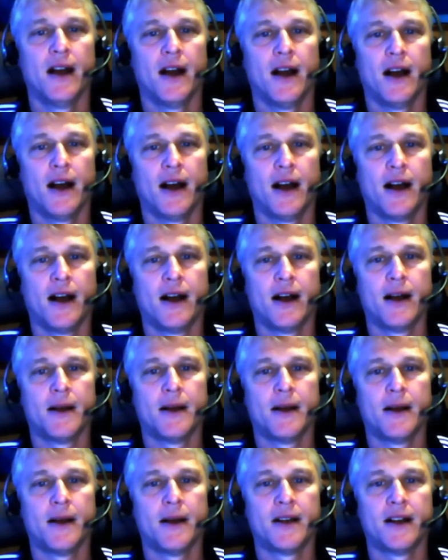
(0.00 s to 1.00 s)

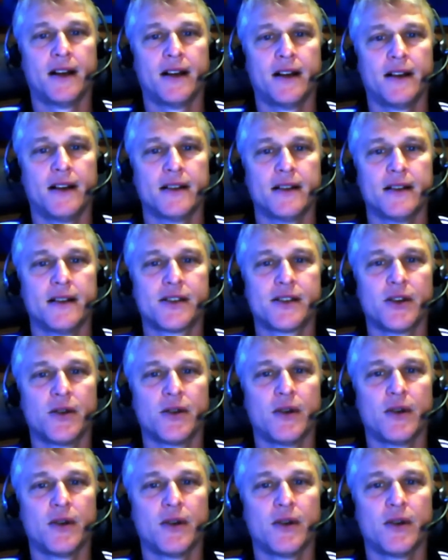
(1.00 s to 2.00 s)

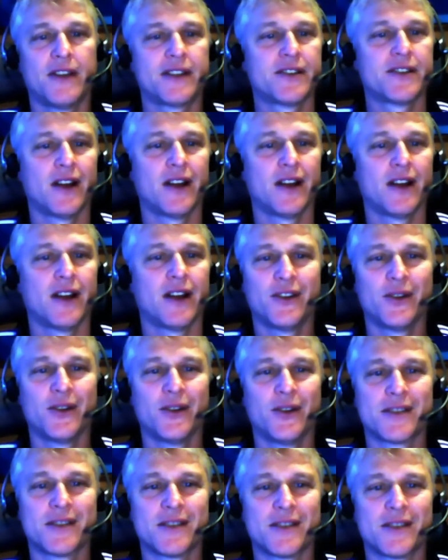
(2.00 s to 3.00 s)
Victor, how you doing
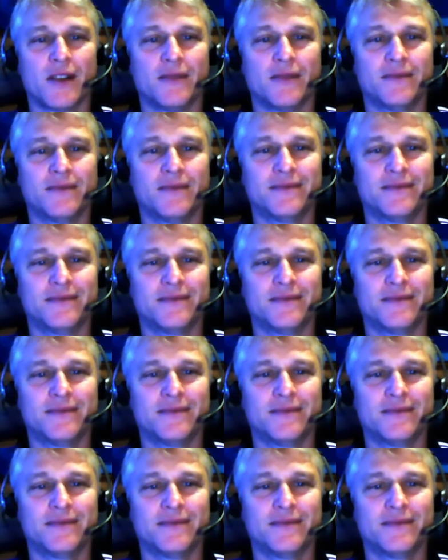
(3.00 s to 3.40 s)
this morning?